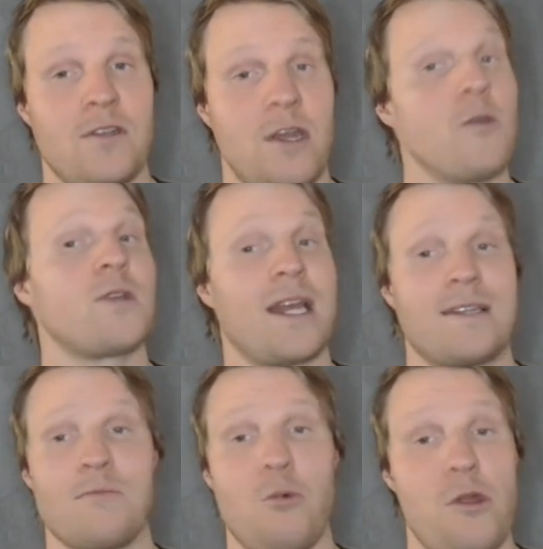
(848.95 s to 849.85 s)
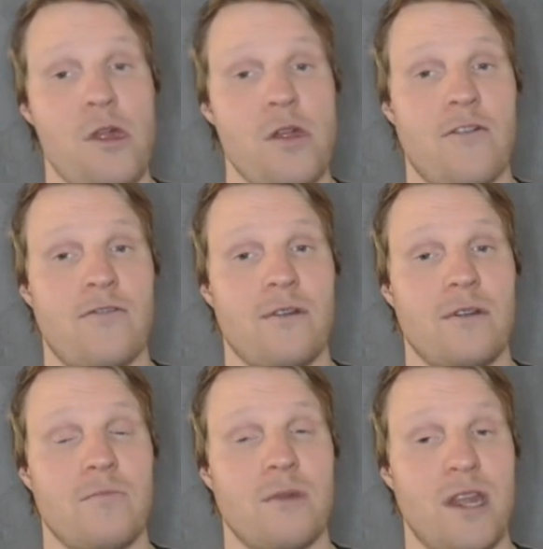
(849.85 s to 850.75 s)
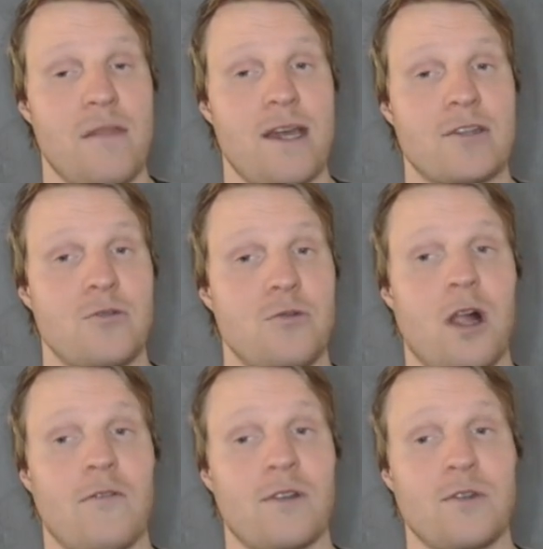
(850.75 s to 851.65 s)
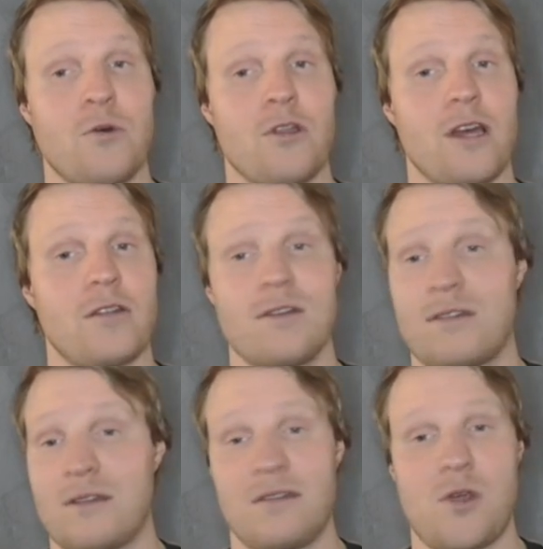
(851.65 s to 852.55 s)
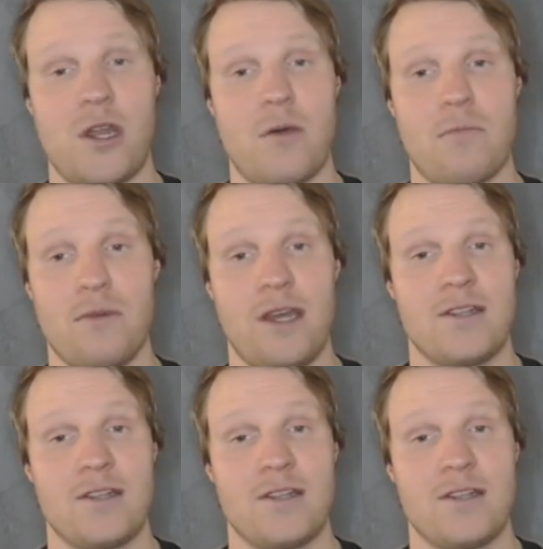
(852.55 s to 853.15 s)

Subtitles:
He also has more than enough money in the bank to do Alvarez to Haaland just straight up.